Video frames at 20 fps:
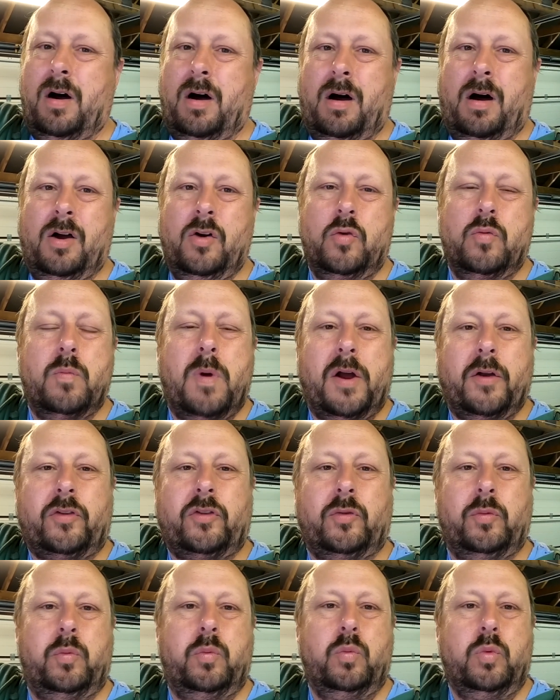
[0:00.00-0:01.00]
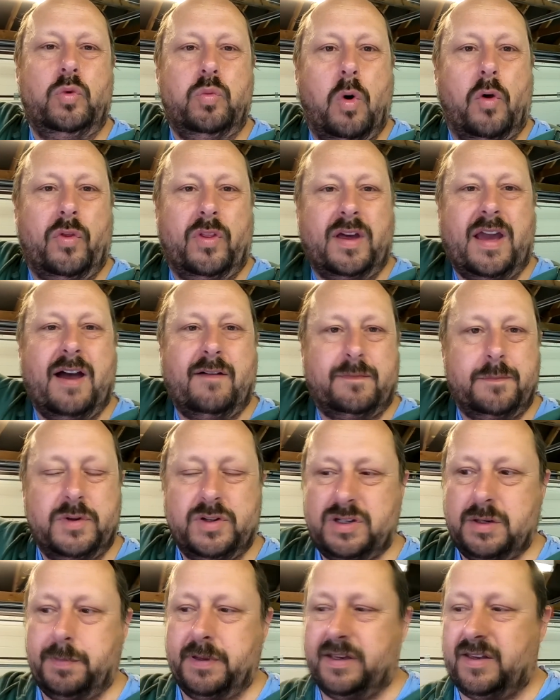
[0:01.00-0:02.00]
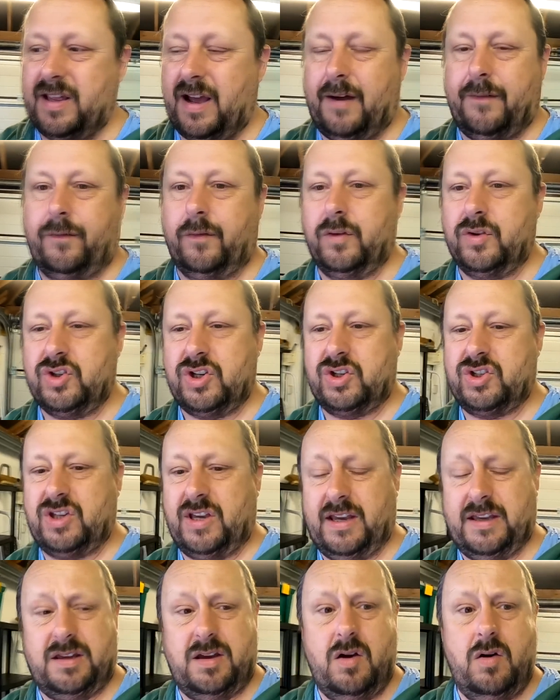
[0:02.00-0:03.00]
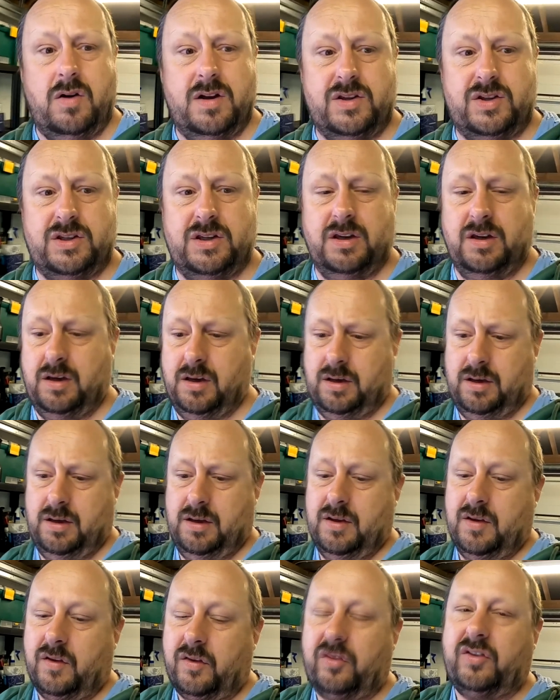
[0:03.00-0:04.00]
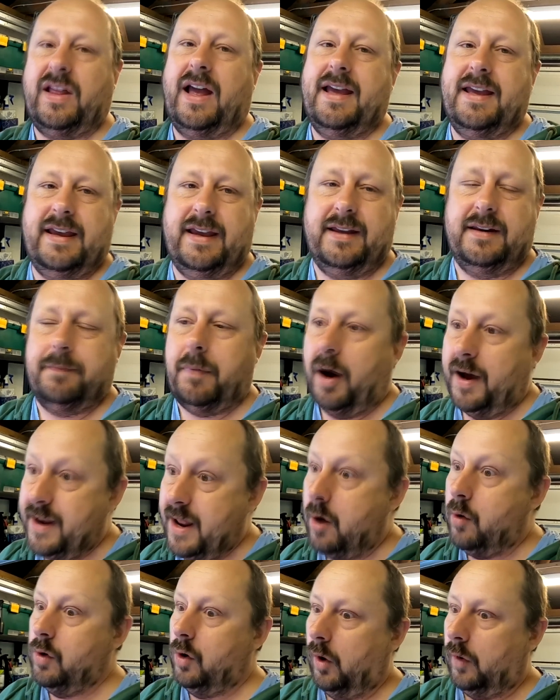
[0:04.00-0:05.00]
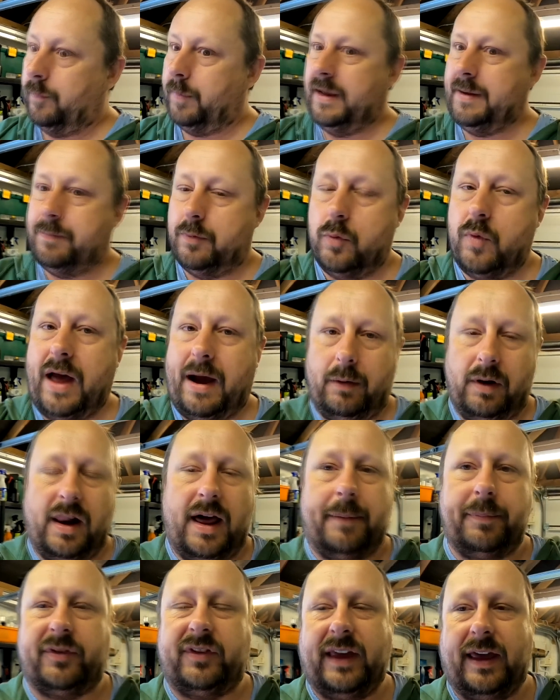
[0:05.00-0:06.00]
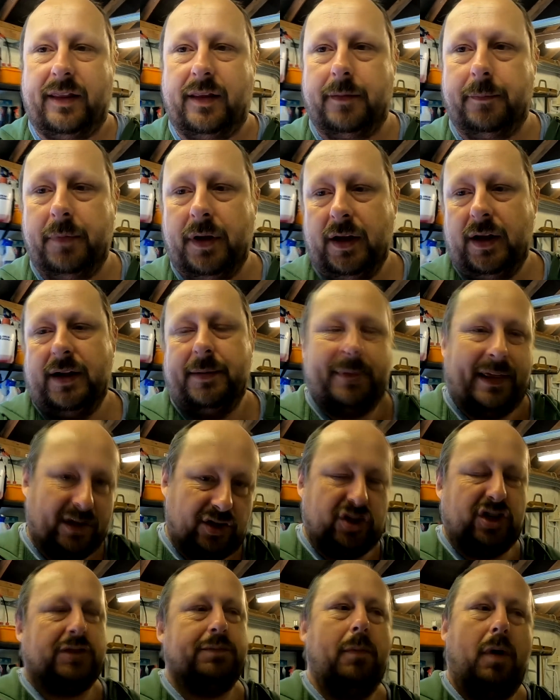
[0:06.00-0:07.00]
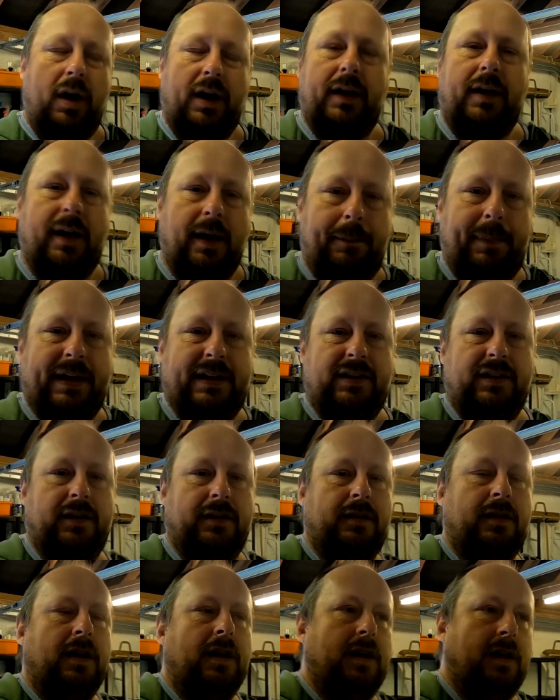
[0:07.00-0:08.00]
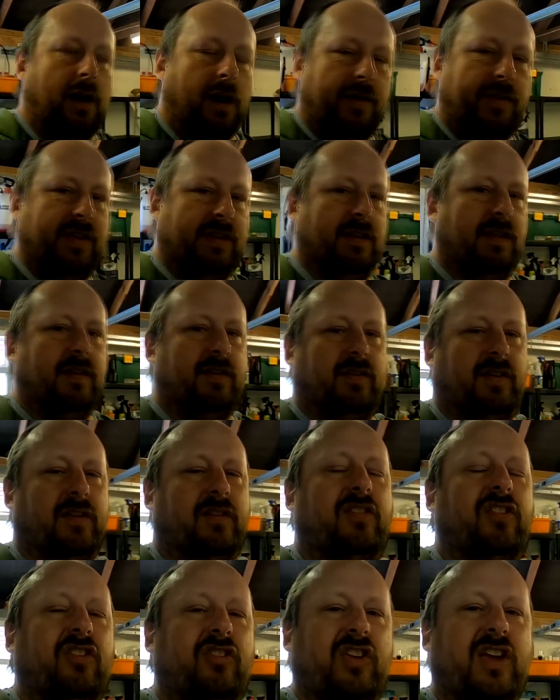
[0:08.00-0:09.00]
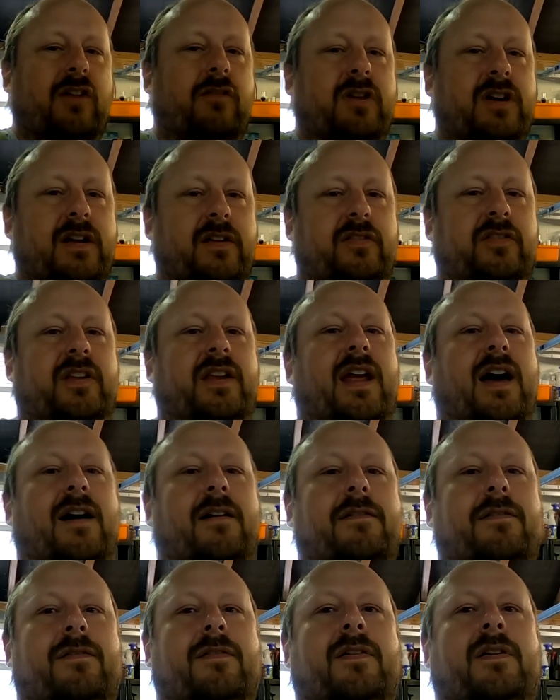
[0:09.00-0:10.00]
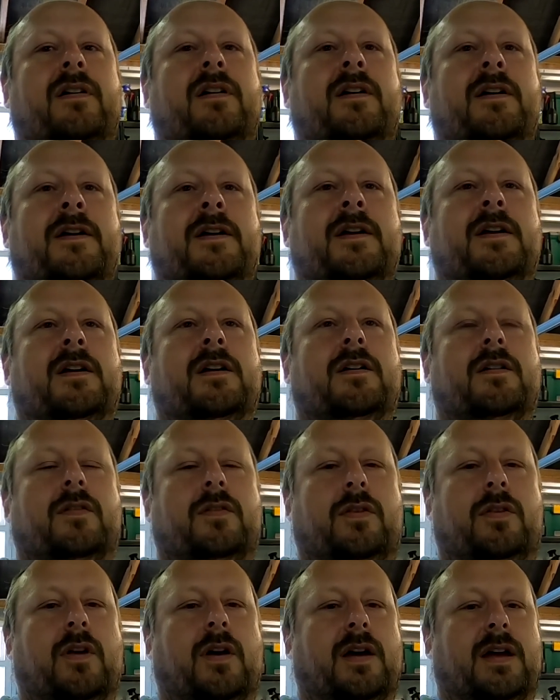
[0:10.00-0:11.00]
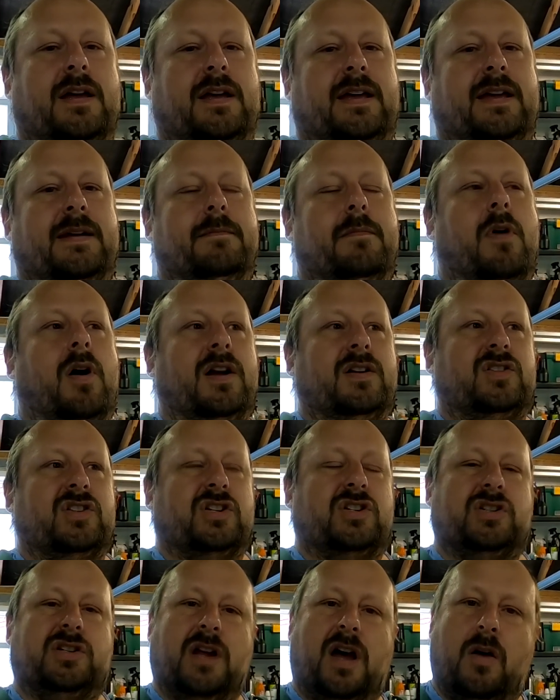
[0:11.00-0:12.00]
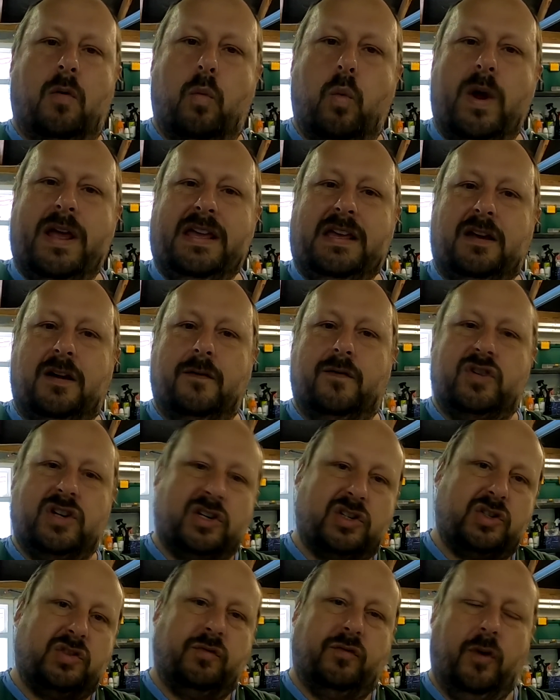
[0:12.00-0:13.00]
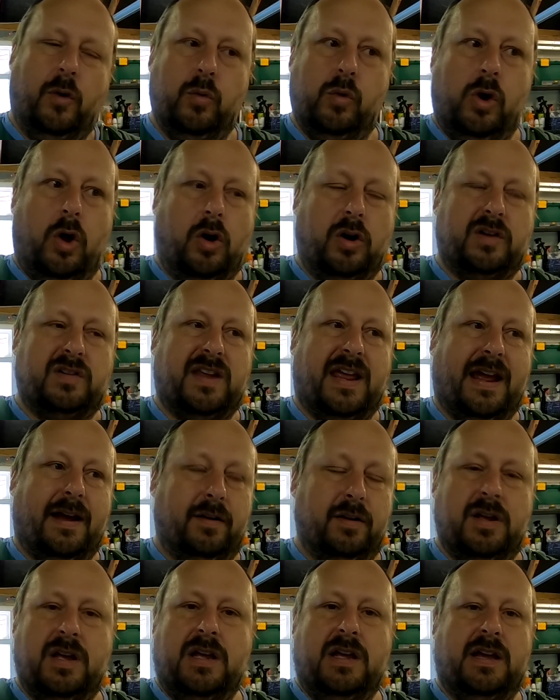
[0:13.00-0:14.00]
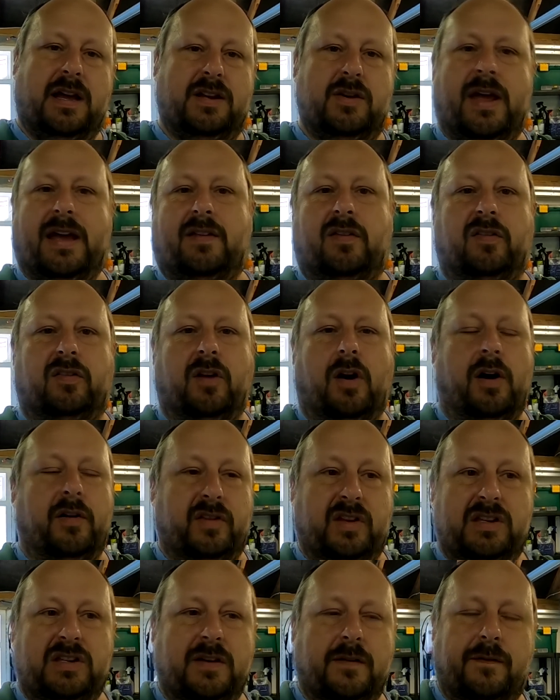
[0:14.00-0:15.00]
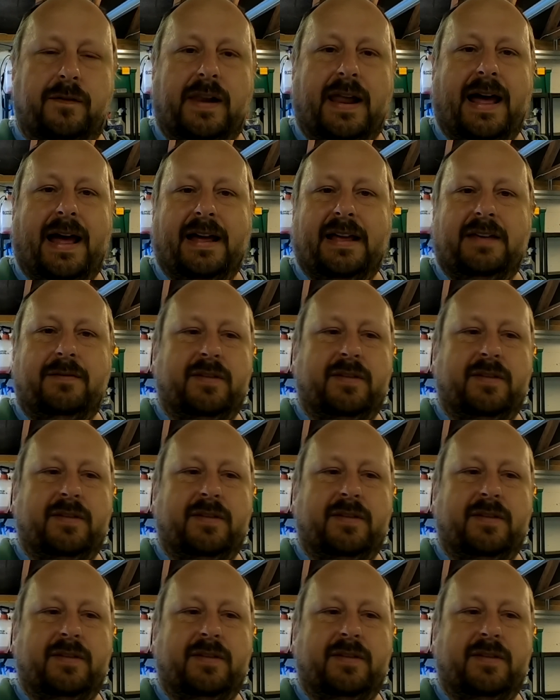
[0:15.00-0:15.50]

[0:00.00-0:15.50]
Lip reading: I almost would want the government to be tougher and just say, guys, stay in. But I know a lot of people that will upset them. That's just my opinion. I think this is serious enough that it might just, a week of just full lockdown, and you exercise in your flat,